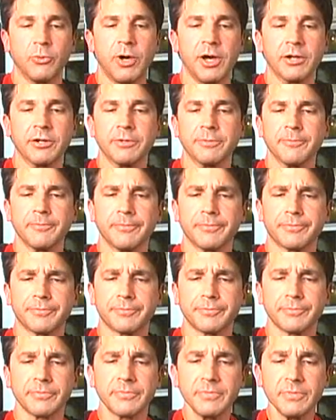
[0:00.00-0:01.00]
water.
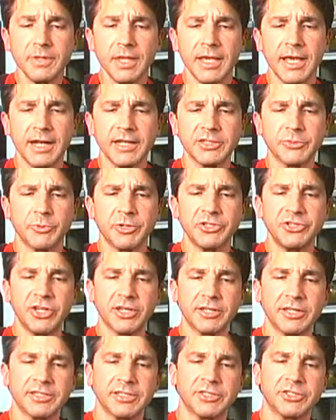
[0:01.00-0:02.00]
And I just want to
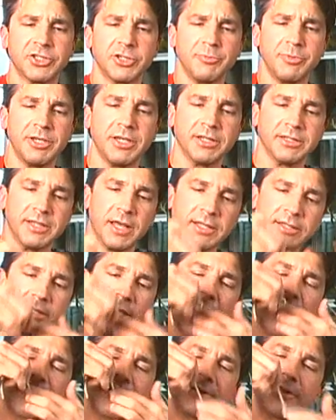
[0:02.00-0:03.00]
check this. It should be al
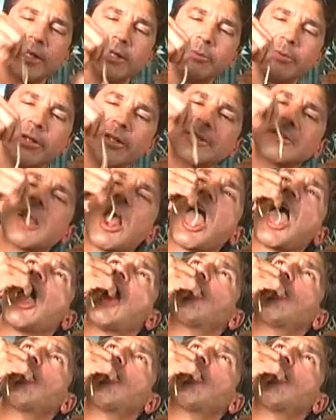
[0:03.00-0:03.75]
dente after 10 minutes.